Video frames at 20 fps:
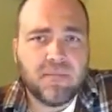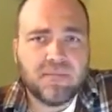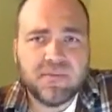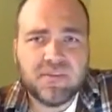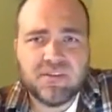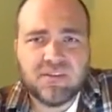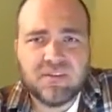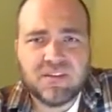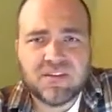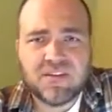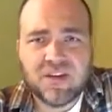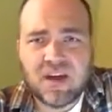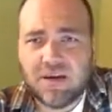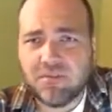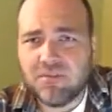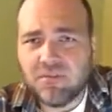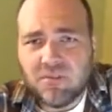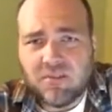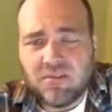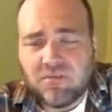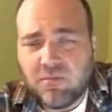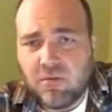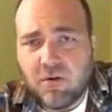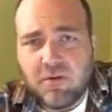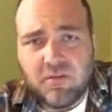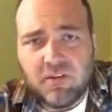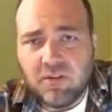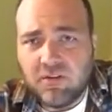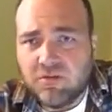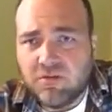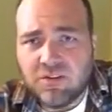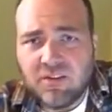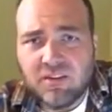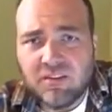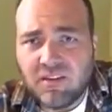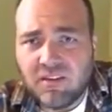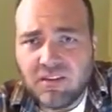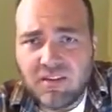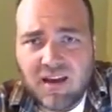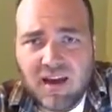This is a chapter that's full of
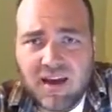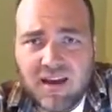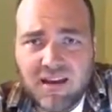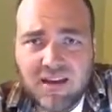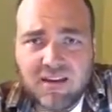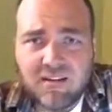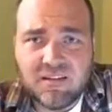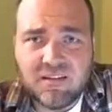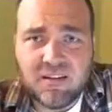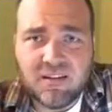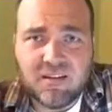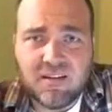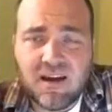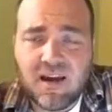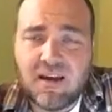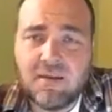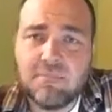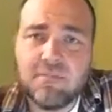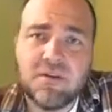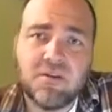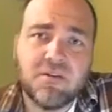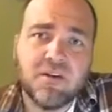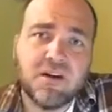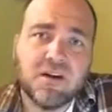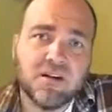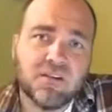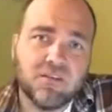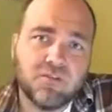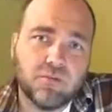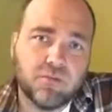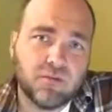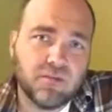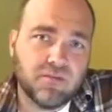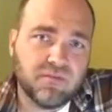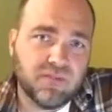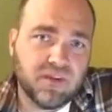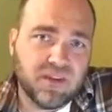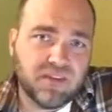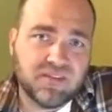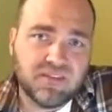allusions that tie into the time period and sort of
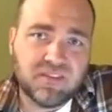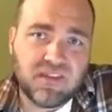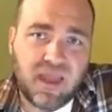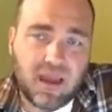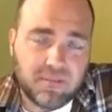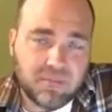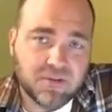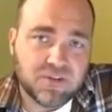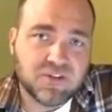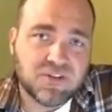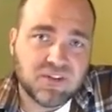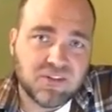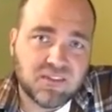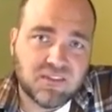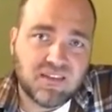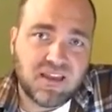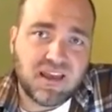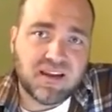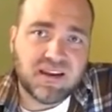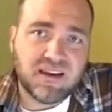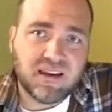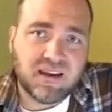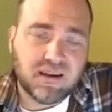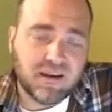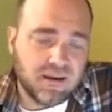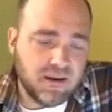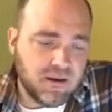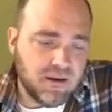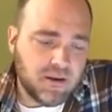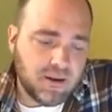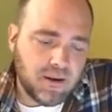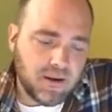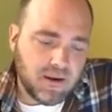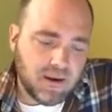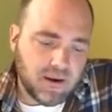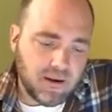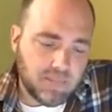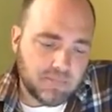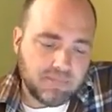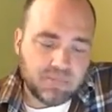establish the setting.
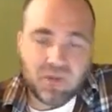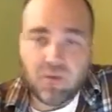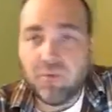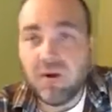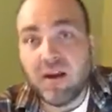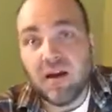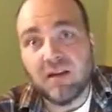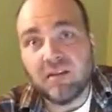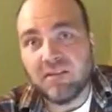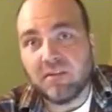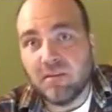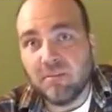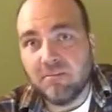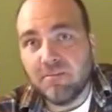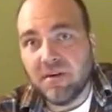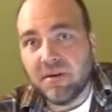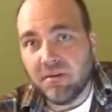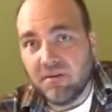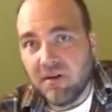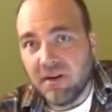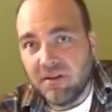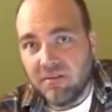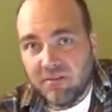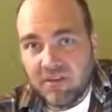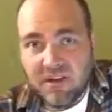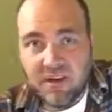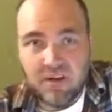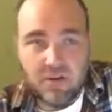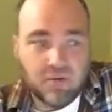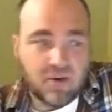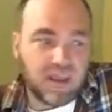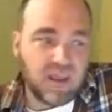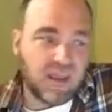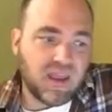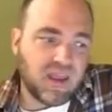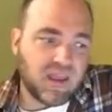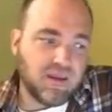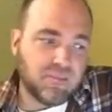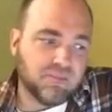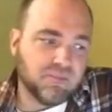We got some period video
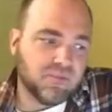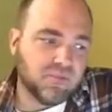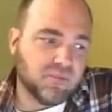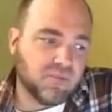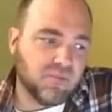games.